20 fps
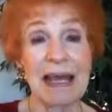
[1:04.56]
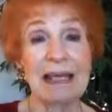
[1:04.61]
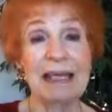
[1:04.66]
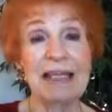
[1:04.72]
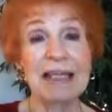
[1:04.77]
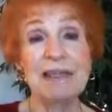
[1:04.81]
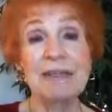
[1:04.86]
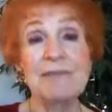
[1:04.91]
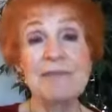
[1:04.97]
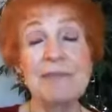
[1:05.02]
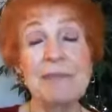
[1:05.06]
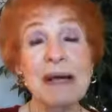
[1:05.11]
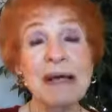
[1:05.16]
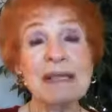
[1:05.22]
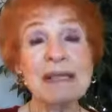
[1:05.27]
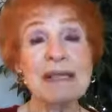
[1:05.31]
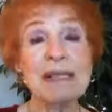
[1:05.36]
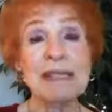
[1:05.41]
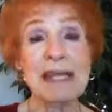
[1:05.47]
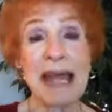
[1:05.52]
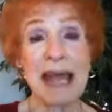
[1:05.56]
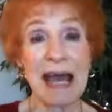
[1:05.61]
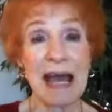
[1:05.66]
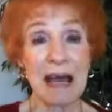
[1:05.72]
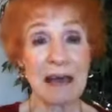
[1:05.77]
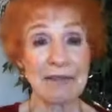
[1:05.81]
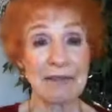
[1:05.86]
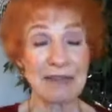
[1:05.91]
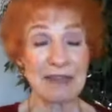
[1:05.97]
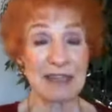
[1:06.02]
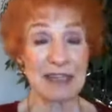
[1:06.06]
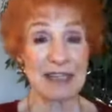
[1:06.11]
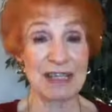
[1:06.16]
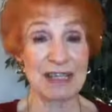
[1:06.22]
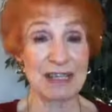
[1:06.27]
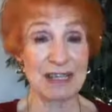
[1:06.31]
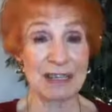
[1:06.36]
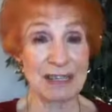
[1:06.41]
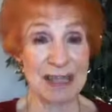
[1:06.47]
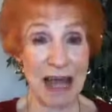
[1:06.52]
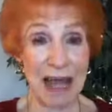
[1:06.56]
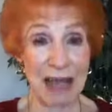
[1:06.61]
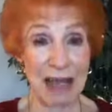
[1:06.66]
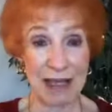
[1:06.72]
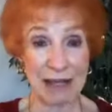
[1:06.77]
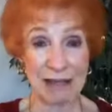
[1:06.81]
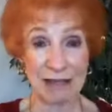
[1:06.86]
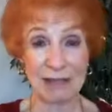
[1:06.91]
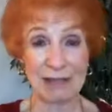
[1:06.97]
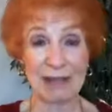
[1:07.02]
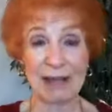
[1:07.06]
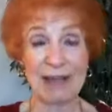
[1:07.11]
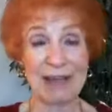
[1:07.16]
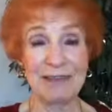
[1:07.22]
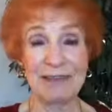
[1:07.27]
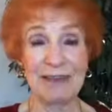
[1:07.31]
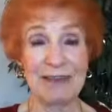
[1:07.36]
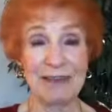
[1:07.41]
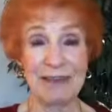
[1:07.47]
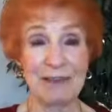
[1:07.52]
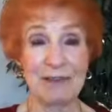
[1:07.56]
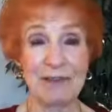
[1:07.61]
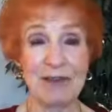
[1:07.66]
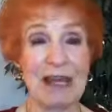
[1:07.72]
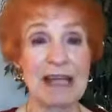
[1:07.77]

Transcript: And it must have the desire in there.